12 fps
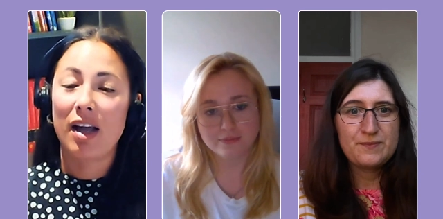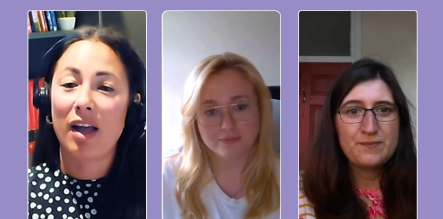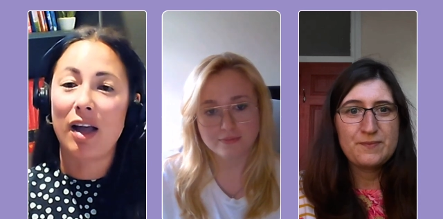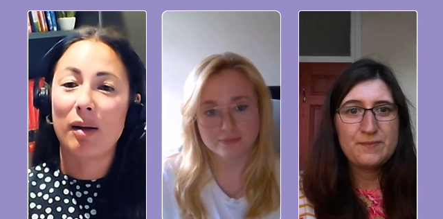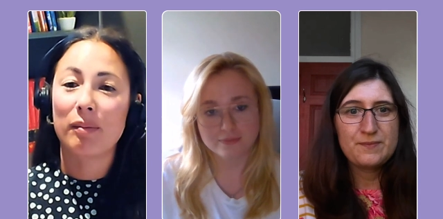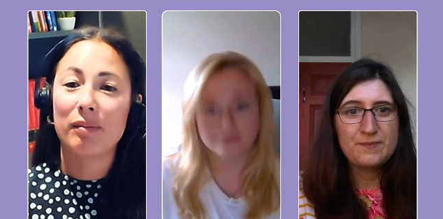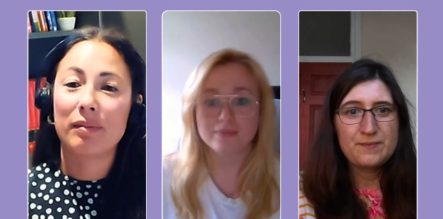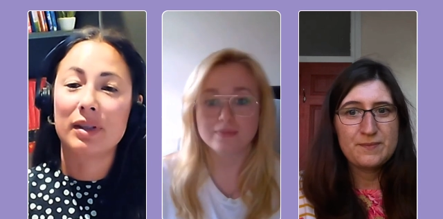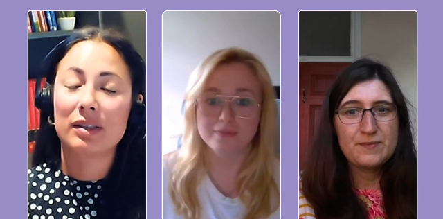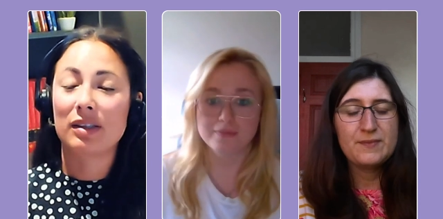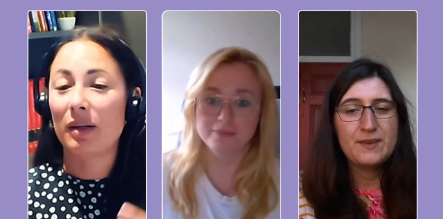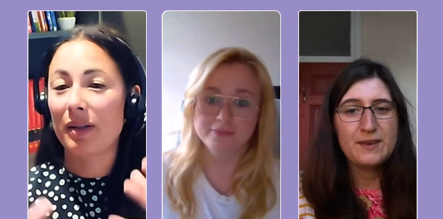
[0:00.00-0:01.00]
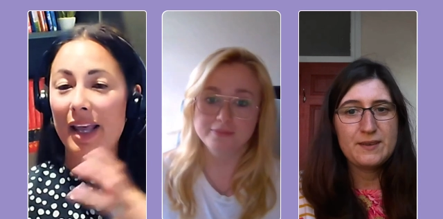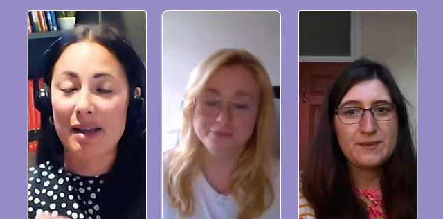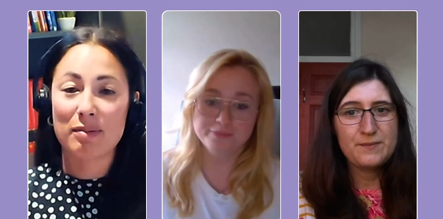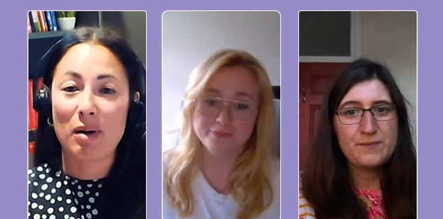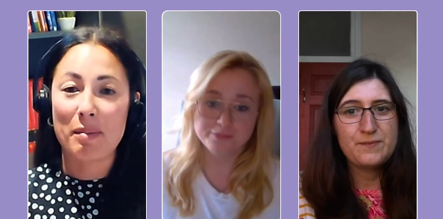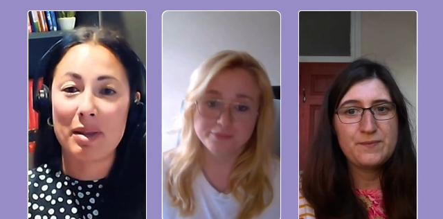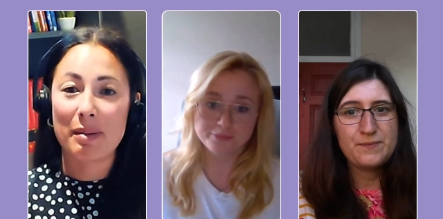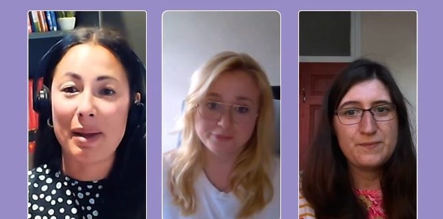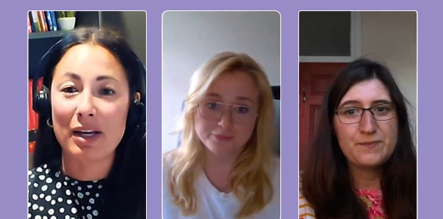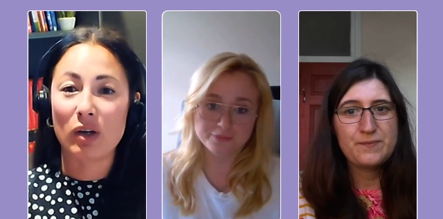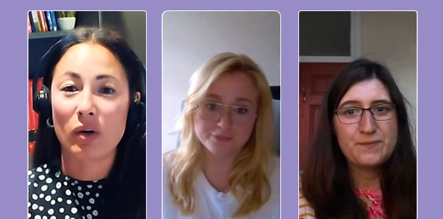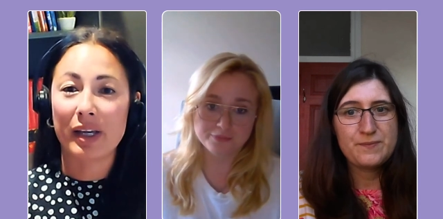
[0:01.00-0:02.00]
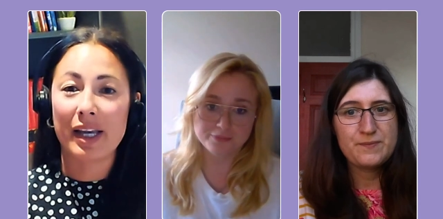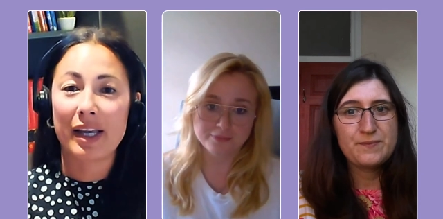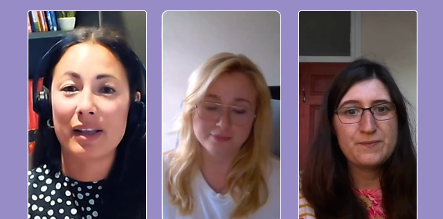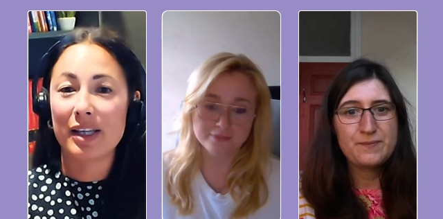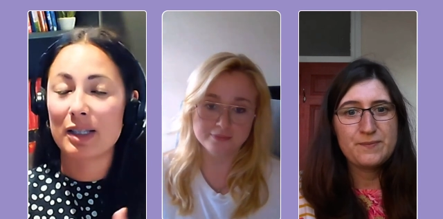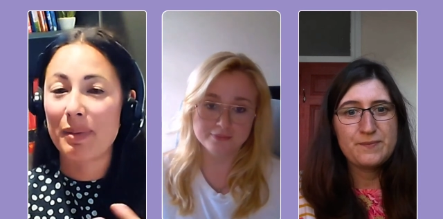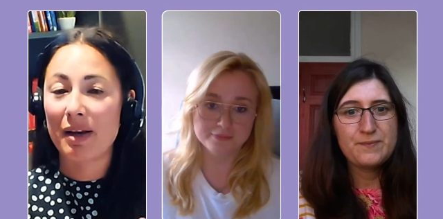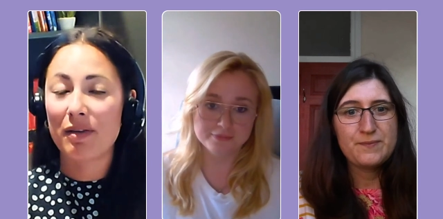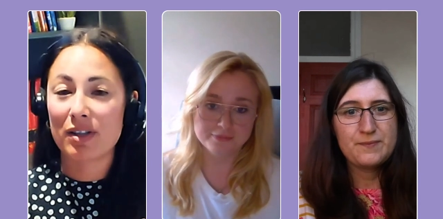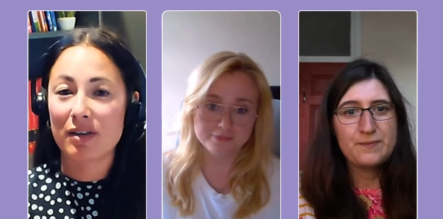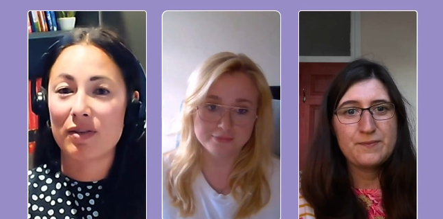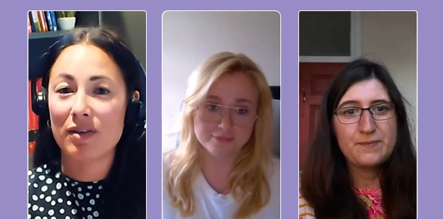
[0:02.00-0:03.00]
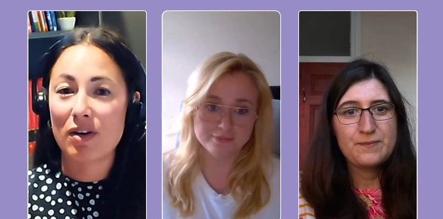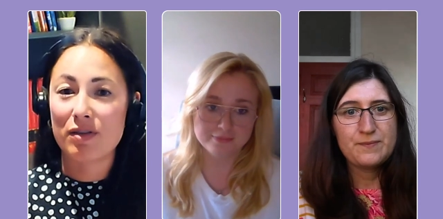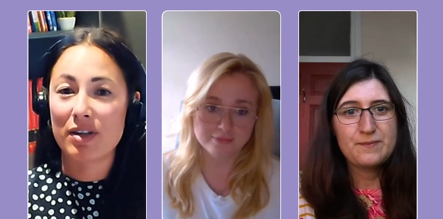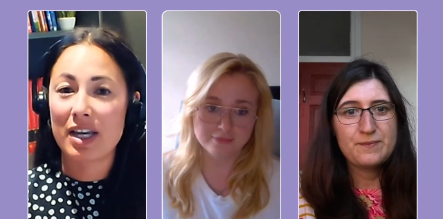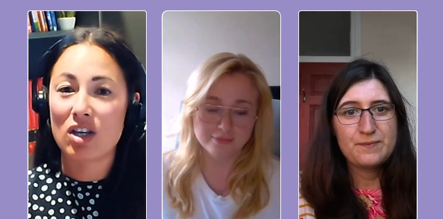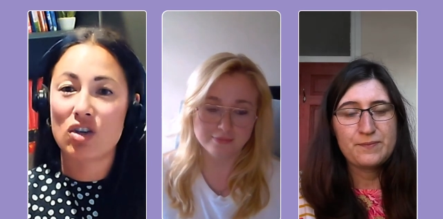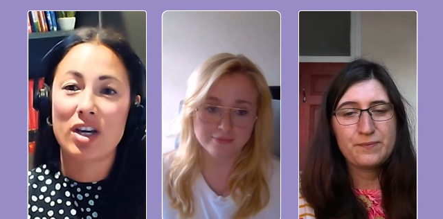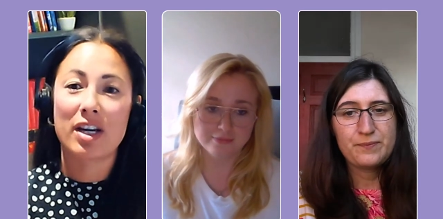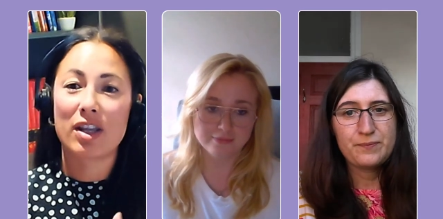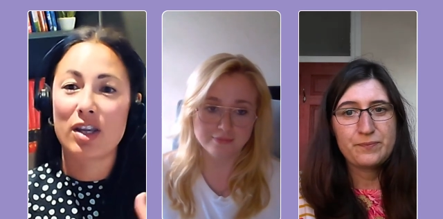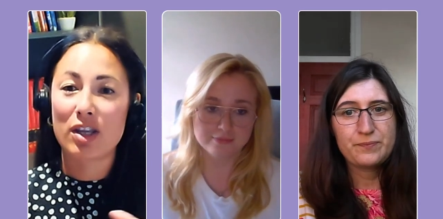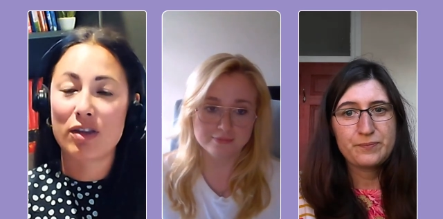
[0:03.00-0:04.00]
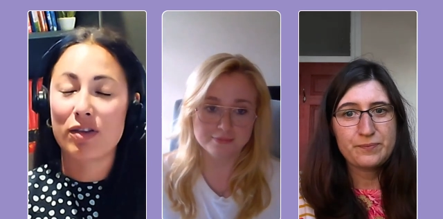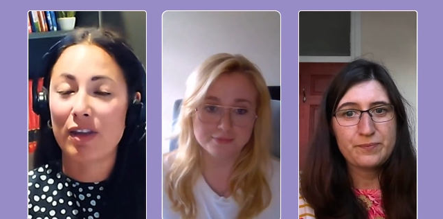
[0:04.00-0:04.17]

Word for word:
Speaker 1: Um, mm-hmm. So theirs might be the pedagogy and the experience of, of teaching, and